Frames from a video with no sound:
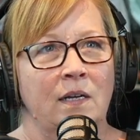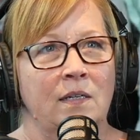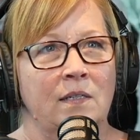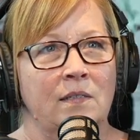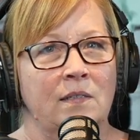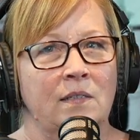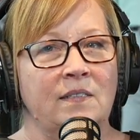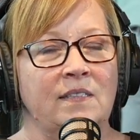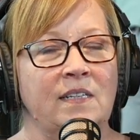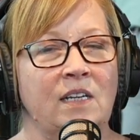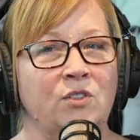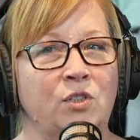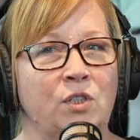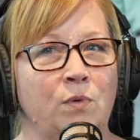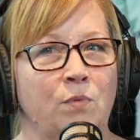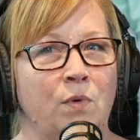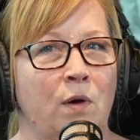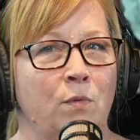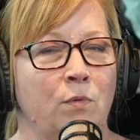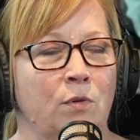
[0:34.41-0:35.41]
Essentially
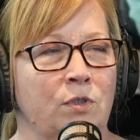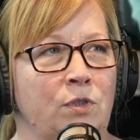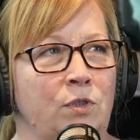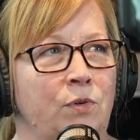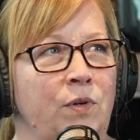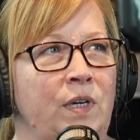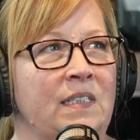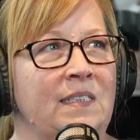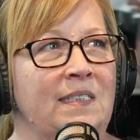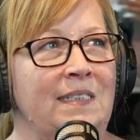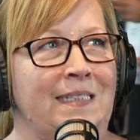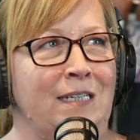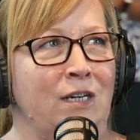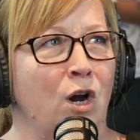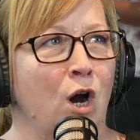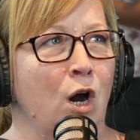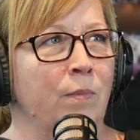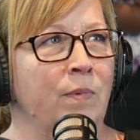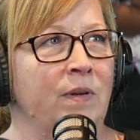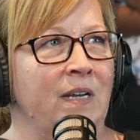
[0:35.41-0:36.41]
what we're doing is
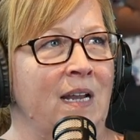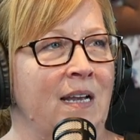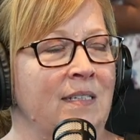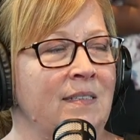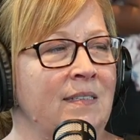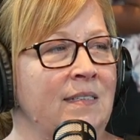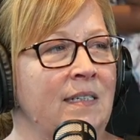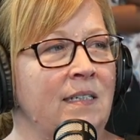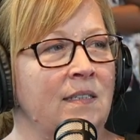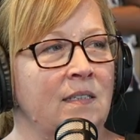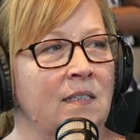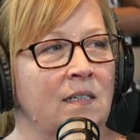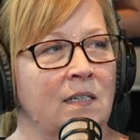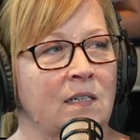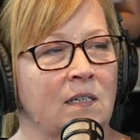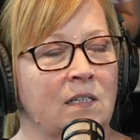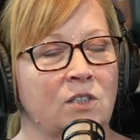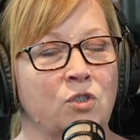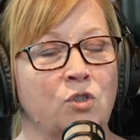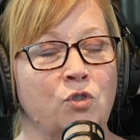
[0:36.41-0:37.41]
decarbonizing the
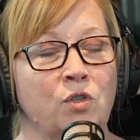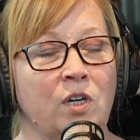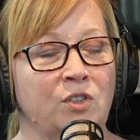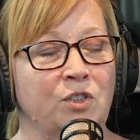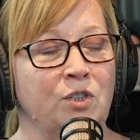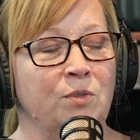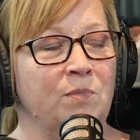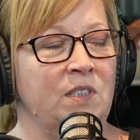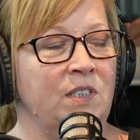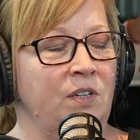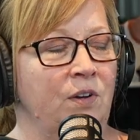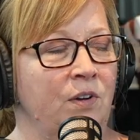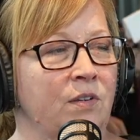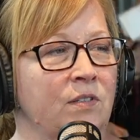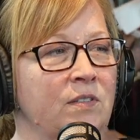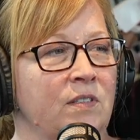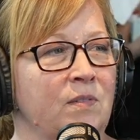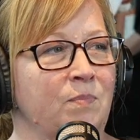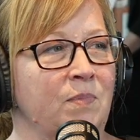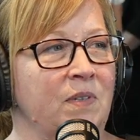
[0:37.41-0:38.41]
construction material
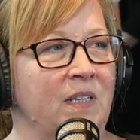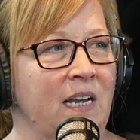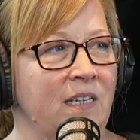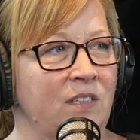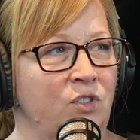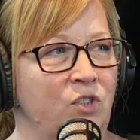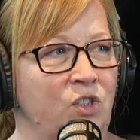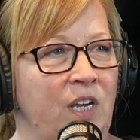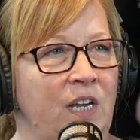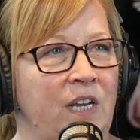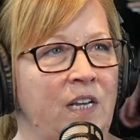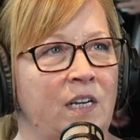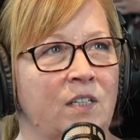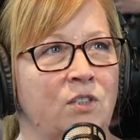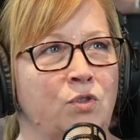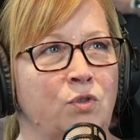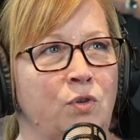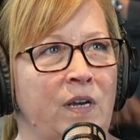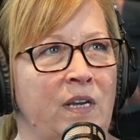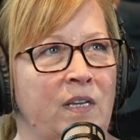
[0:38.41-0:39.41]
supply chain and
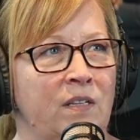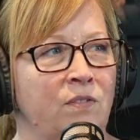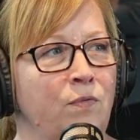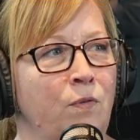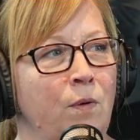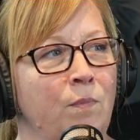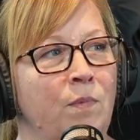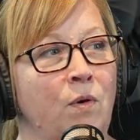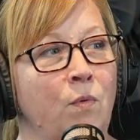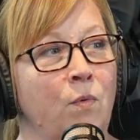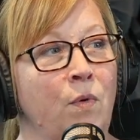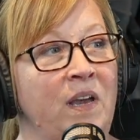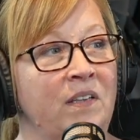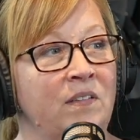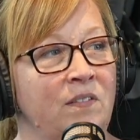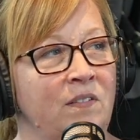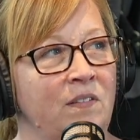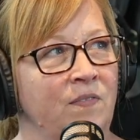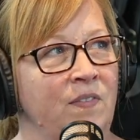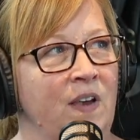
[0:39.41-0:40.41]
transforming
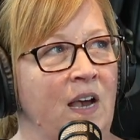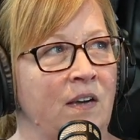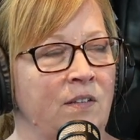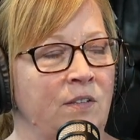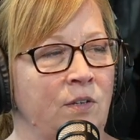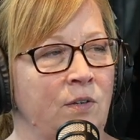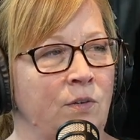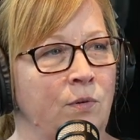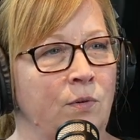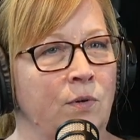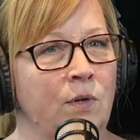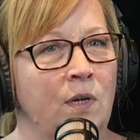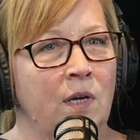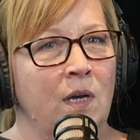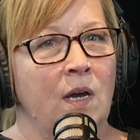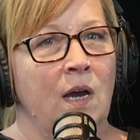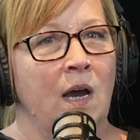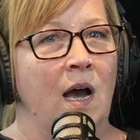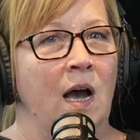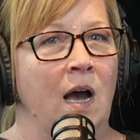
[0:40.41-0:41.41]
waste to value,
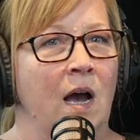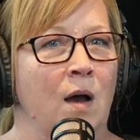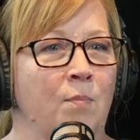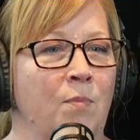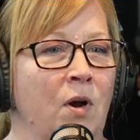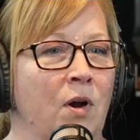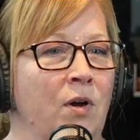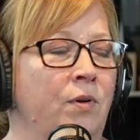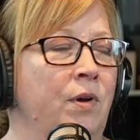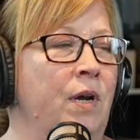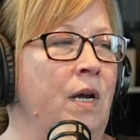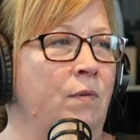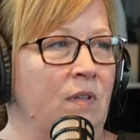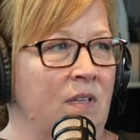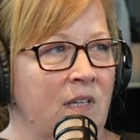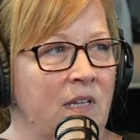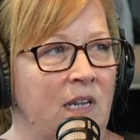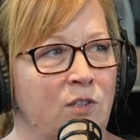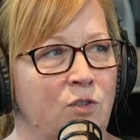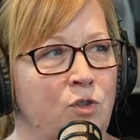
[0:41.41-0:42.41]
partnering with
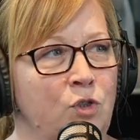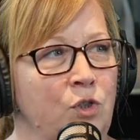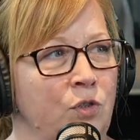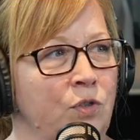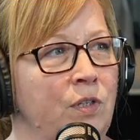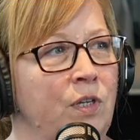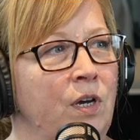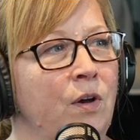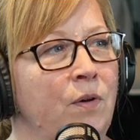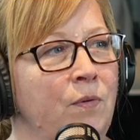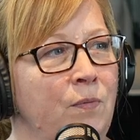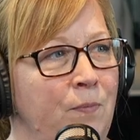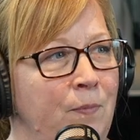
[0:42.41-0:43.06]
nature though.